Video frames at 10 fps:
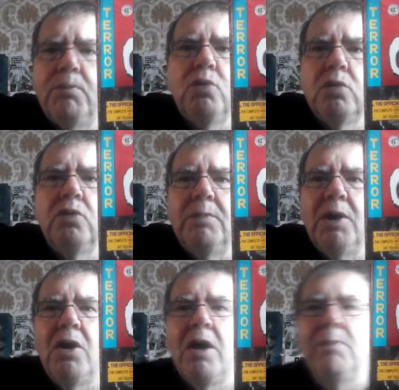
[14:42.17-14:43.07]
bundle under my
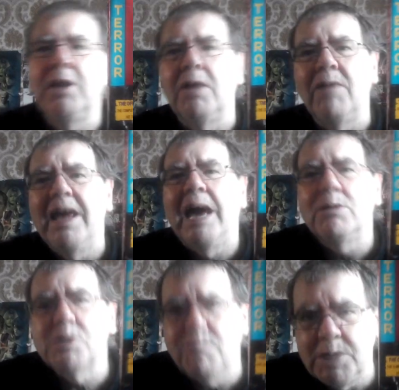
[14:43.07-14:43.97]
arm, you know,
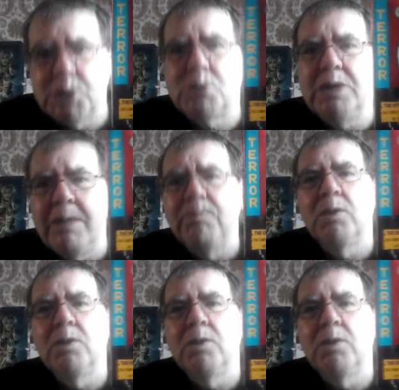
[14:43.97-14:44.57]
House of Mystery,